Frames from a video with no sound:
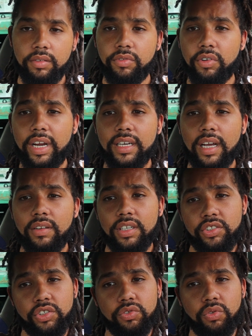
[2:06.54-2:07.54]
for right now,
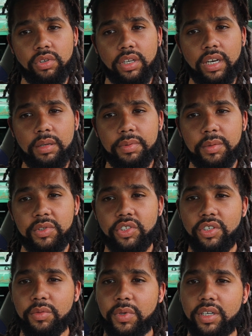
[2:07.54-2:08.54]
let's just roll the clip and let me
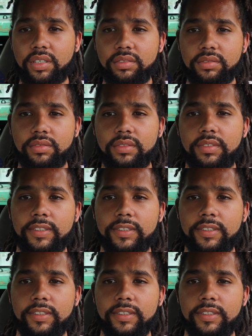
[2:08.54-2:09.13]
show you the burnout.